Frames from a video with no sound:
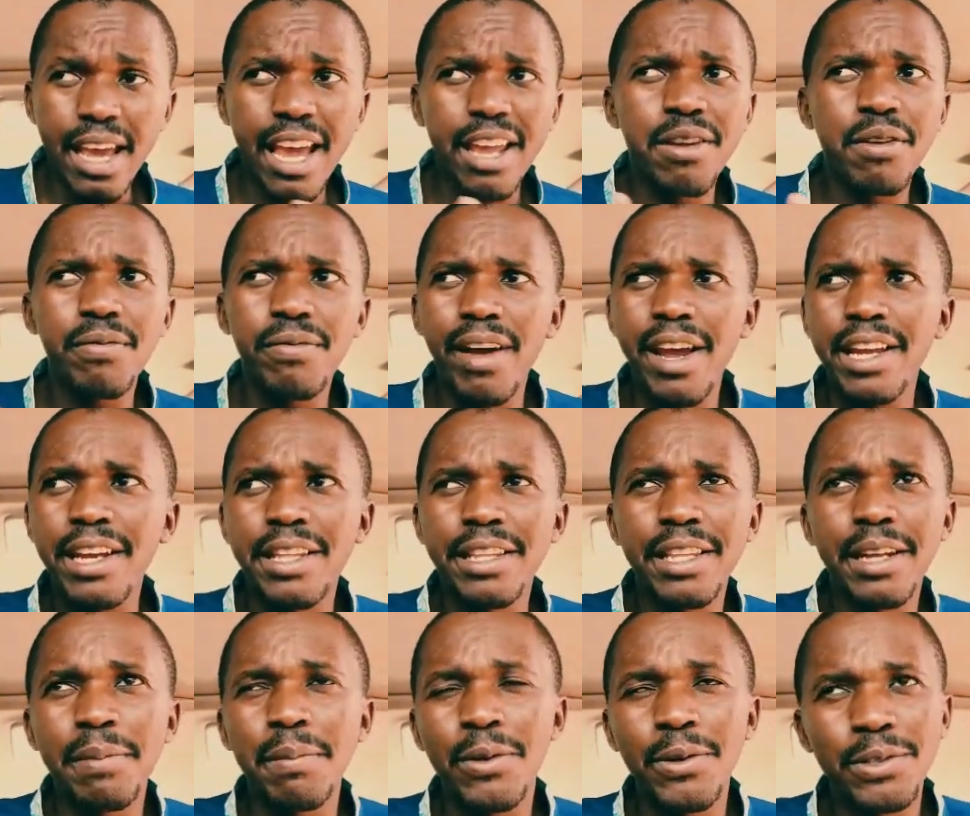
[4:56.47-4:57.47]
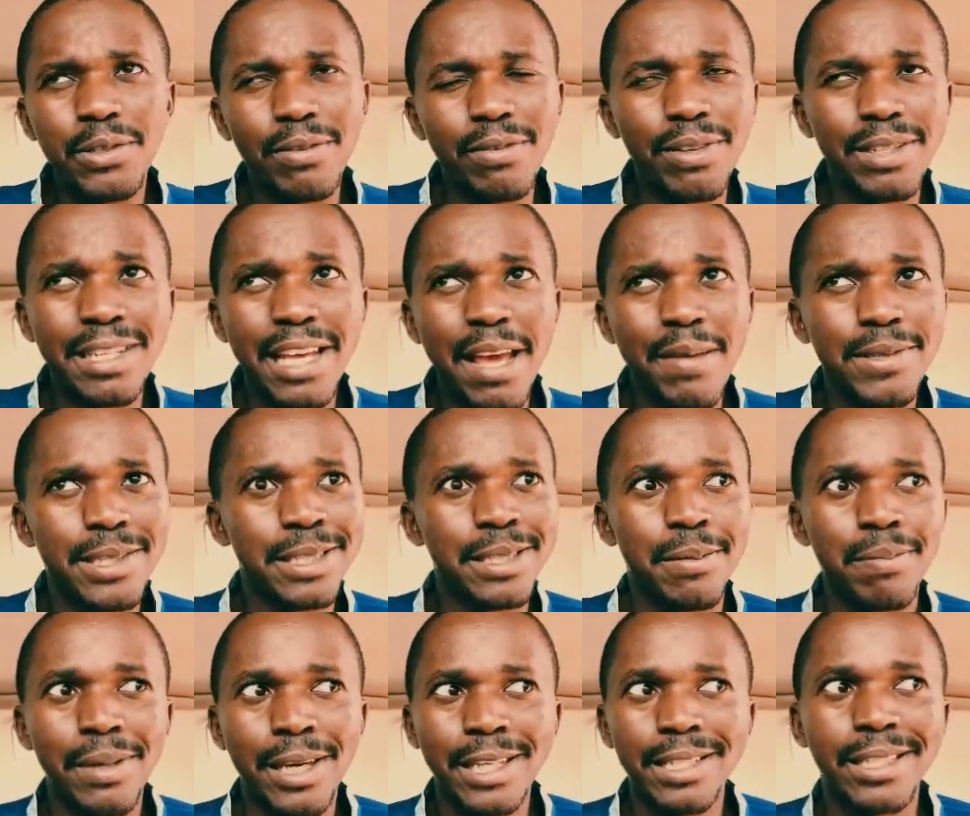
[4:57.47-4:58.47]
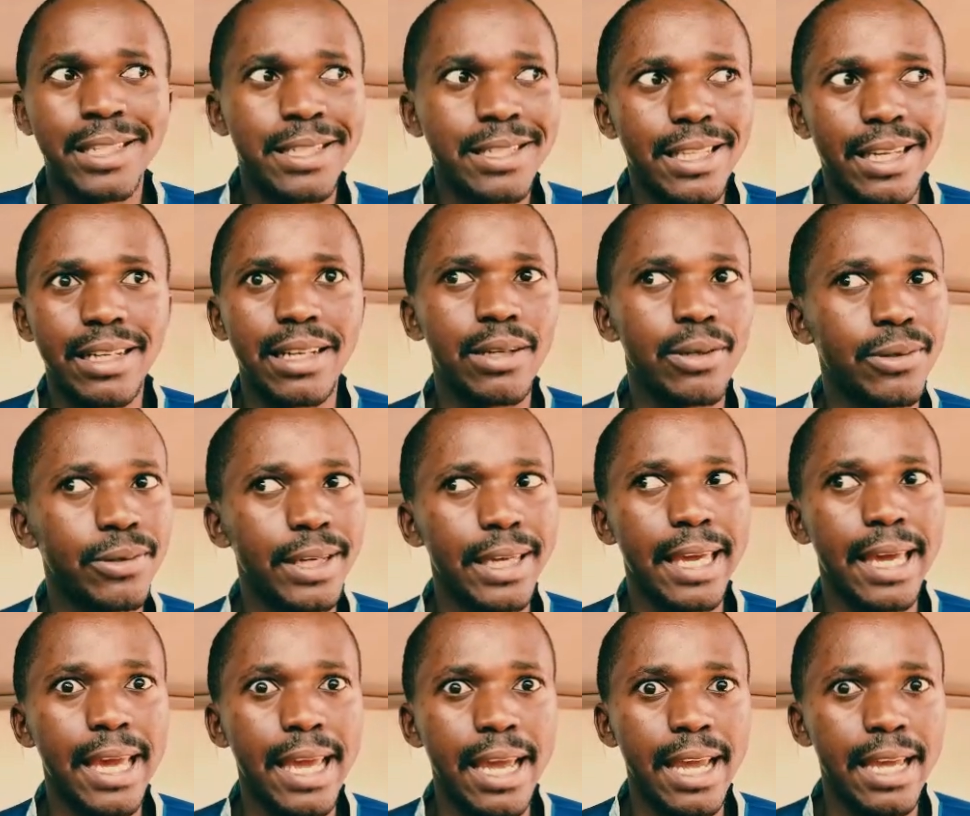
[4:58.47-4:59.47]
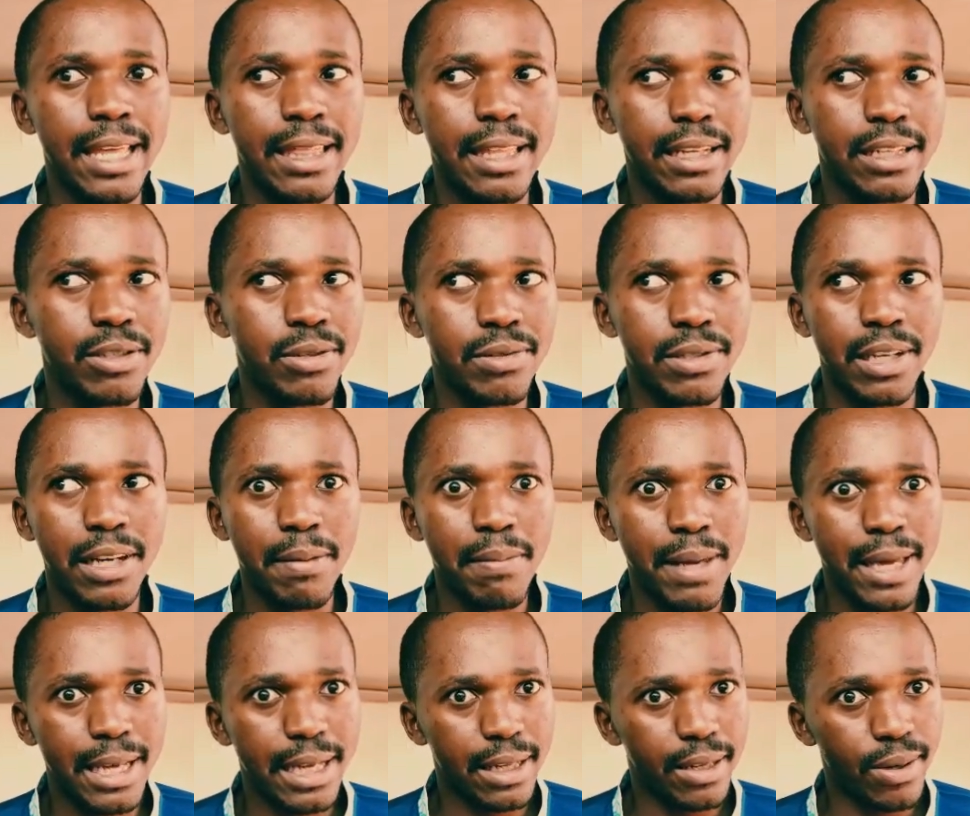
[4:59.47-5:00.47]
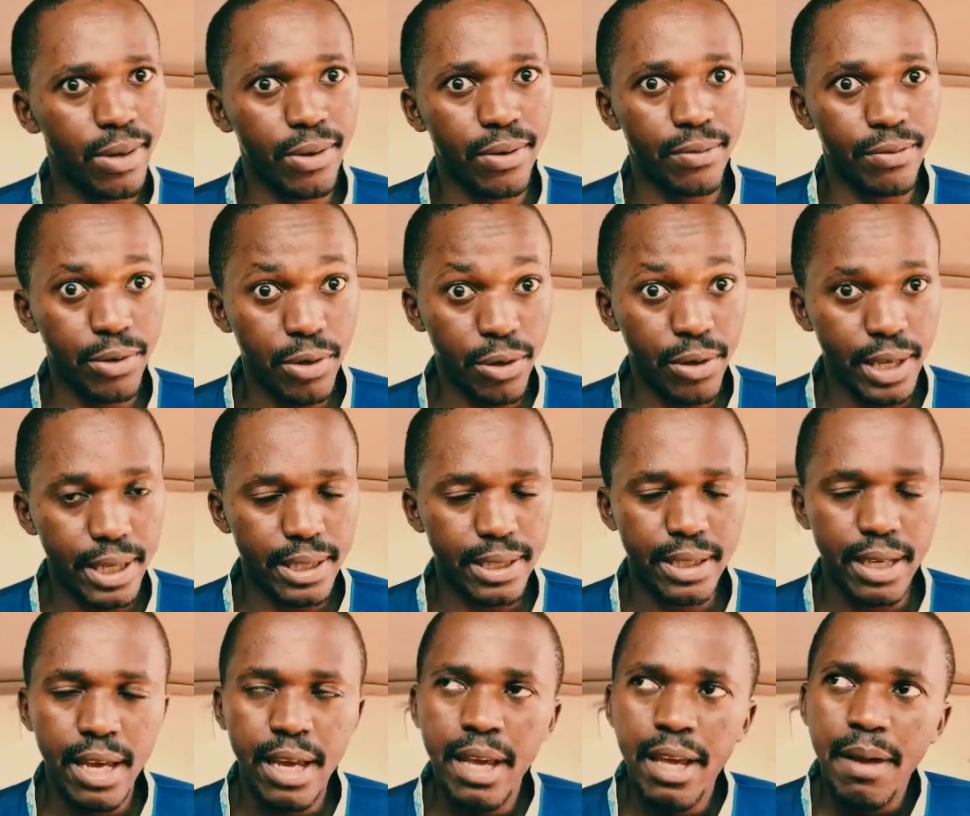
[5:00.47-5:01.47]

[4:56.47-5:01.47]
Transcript: And you find out that most of the times it's the patients that are okay that usually make a lot of noise.